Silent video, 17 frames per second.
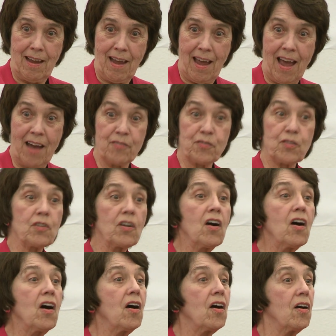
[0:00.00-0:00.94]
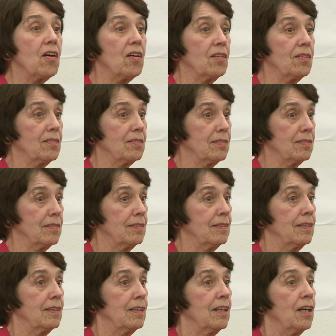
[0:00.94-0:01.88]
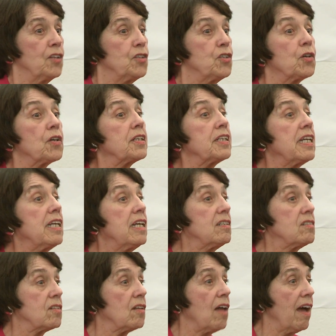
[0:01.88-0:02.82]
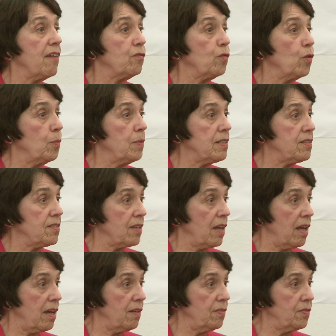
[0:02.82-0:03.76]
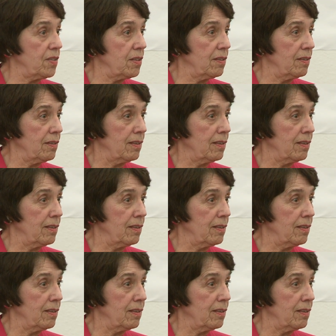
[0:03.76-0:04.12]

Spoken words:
After all, your king's life will be saved,